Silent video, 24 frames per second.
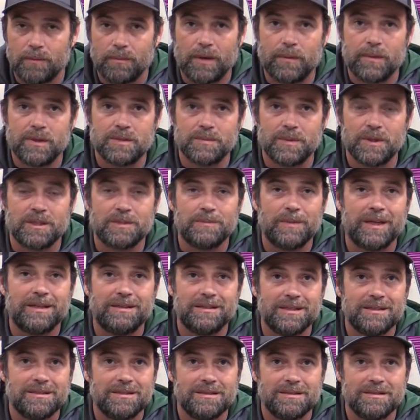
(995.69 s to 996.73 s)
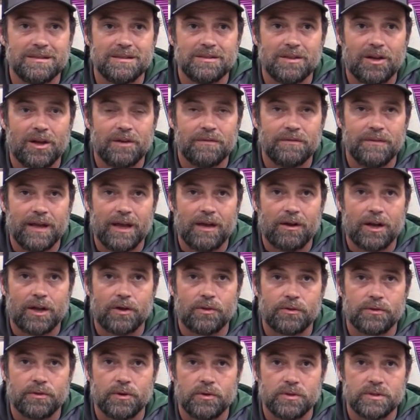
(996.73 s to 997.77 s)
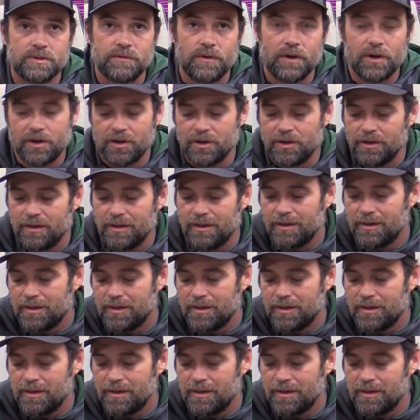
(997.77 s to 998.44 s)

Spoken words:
Maybe it's because my distance is off now. I don't throw as far.